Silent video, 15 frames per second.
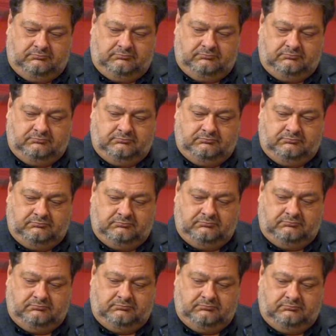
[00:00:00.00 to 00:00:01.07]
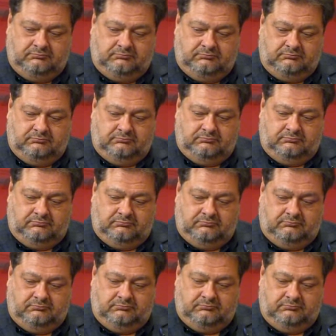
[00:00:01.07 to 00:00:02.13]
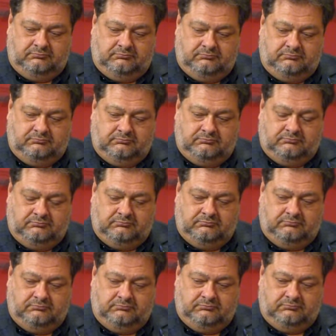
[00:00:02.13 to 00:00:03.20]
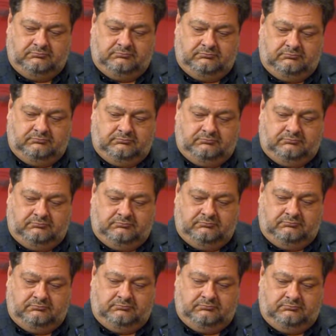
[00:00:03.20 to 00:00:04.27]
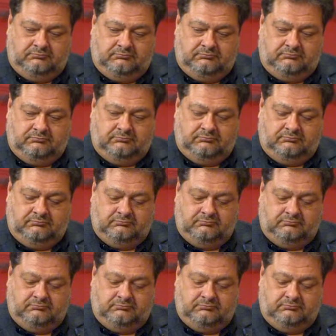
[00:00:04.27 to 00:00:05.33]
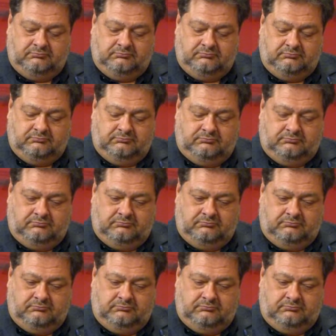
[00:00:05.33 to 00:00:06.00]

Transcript: This person isn't speaking.